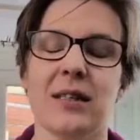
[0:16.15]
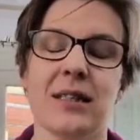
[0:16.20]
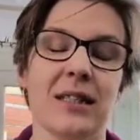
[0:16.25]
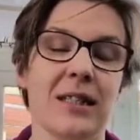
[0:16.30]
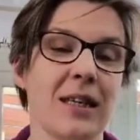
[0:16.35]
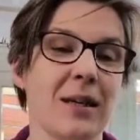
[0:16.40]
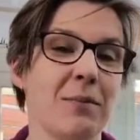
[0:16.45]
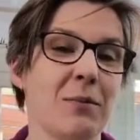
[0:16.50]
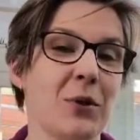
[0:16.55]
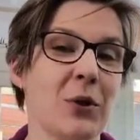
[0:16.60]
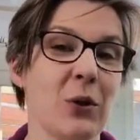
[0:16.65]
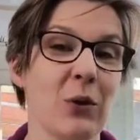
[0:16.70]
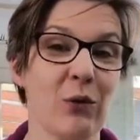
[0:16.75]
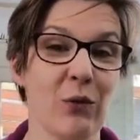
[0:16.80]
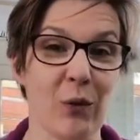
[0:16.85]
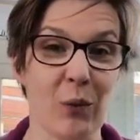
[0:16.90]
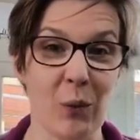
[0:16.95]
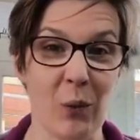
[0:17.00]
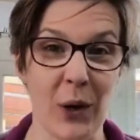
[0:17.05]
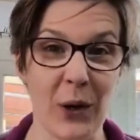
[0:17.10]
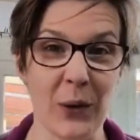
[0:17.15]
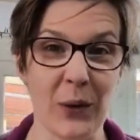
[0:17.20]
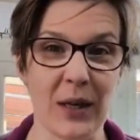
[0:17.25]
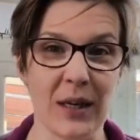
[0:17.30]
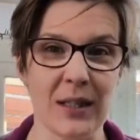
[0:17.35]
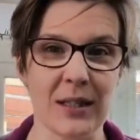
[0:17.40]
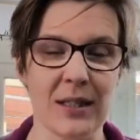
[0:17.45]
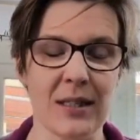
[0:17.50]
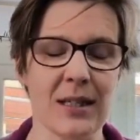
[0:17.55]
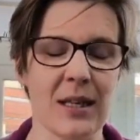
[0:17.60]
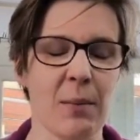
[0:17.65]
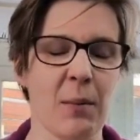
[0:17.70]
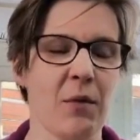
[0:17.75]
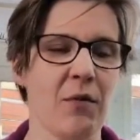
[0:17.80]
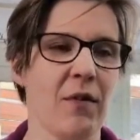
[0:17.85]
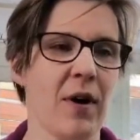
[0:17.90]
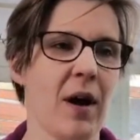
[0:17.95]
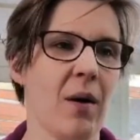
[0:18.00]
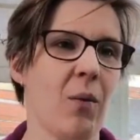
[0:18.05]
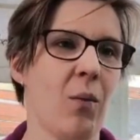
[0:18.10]
seemed to have awoken some
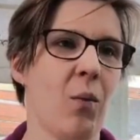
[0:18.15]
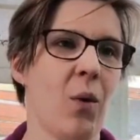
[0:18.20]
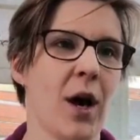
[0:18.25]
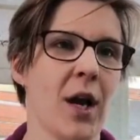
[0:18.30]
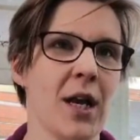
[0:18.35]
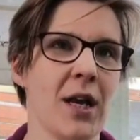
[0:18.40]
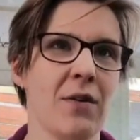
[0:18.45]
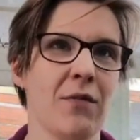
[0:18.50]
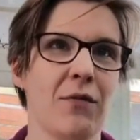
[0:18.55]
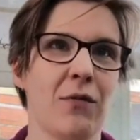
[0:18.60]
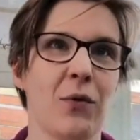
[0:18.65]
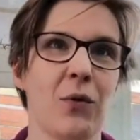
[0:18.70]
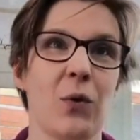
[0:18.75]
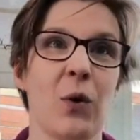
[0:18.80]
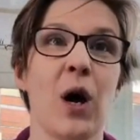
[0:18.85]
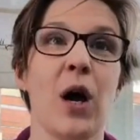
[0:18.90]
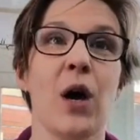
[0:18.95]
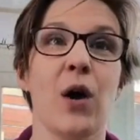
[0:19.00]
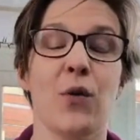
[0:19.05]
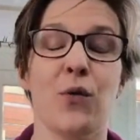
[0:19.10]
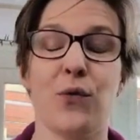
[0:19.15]
of our wonderful